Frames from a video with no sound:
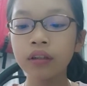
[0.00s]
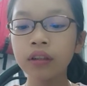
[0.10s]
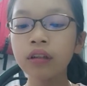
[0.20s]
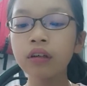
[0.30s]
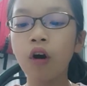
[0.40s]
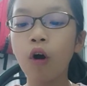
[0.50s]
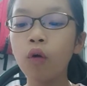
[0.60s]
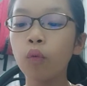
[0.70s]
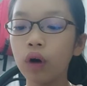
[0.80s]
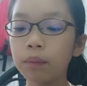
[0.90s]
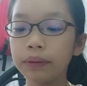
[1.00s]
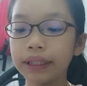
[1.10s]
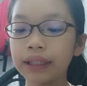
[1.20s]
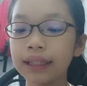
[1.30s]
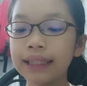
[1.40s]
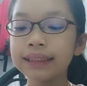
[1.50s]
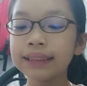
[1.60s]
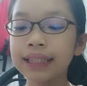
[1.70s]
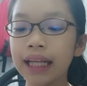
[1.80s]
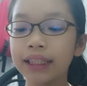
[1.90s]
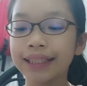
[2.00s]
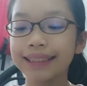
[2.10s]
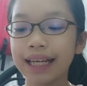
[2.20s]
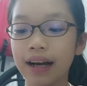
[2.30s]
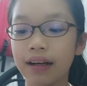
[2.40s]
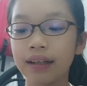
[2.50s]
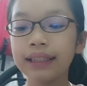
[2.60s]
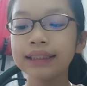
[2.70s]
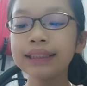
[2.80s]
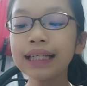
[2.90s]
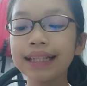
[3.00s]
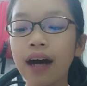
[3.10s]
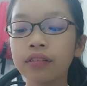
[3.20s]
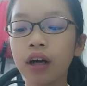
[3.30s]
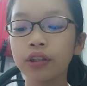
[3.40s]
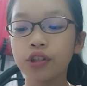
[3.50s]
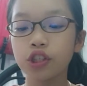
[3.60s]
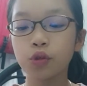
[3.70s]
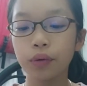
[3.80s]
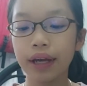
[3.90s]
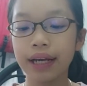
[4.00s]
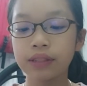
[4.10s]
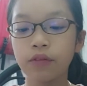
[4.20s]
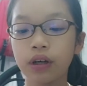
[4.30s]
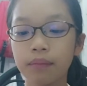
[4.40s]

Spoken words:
"You look all wobbly," said Jessica. "Sit down on your suitcase for